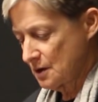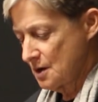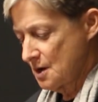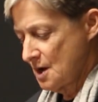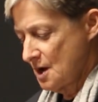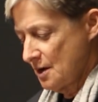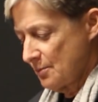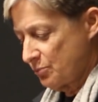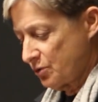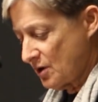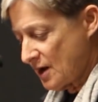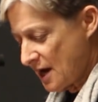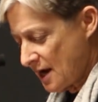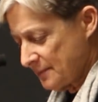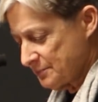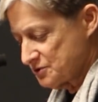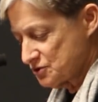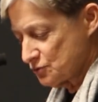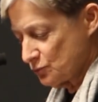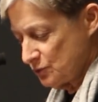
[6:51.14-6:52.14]

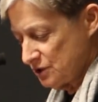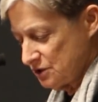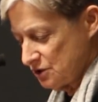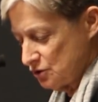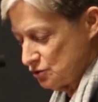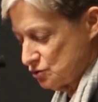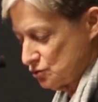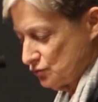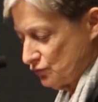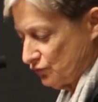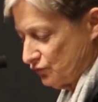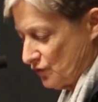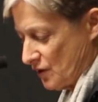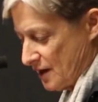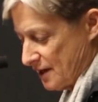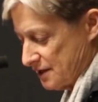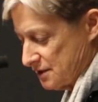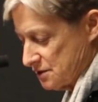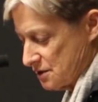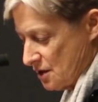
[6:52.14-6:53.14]
Perhaps we need to
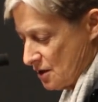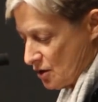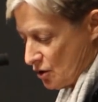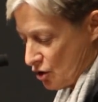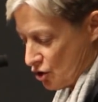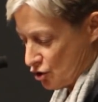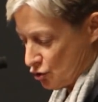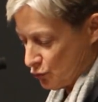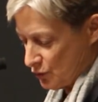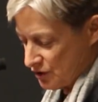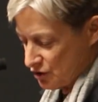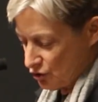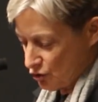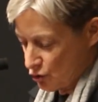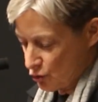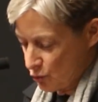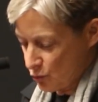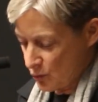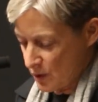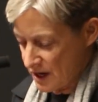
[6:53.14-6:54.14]
find a
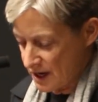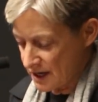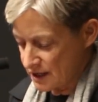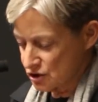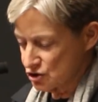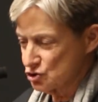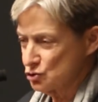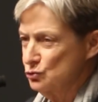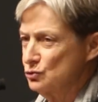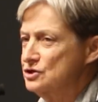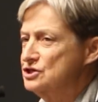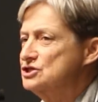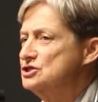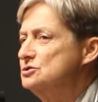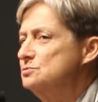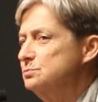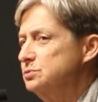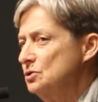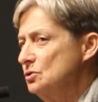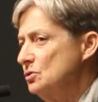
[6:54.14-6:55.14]
critical way to
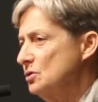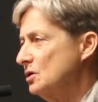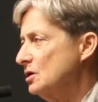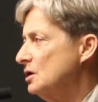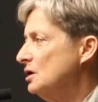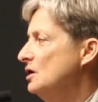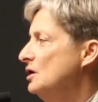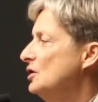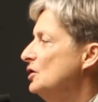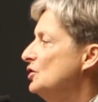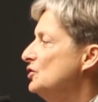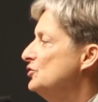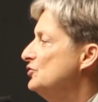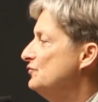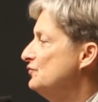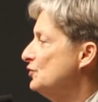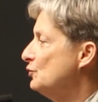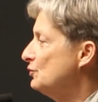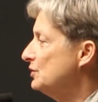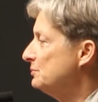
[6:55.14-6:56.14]
explore the
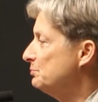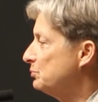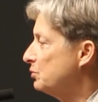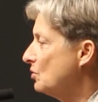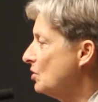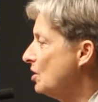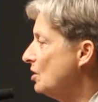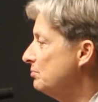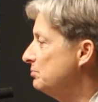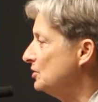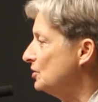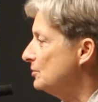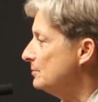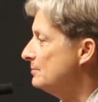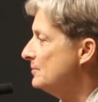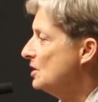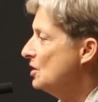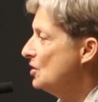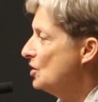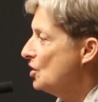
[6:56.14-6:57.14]
very
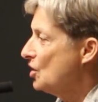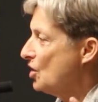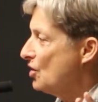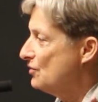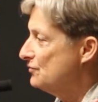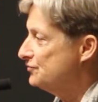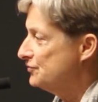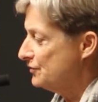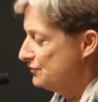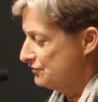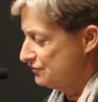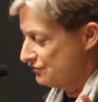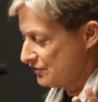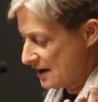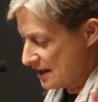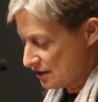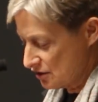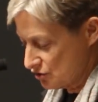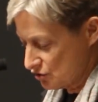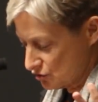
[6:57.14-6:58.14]
problem of
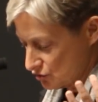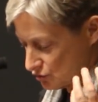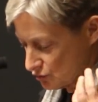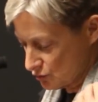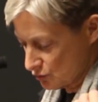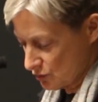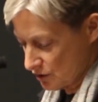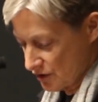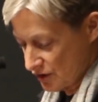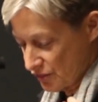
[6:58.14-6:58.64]
value,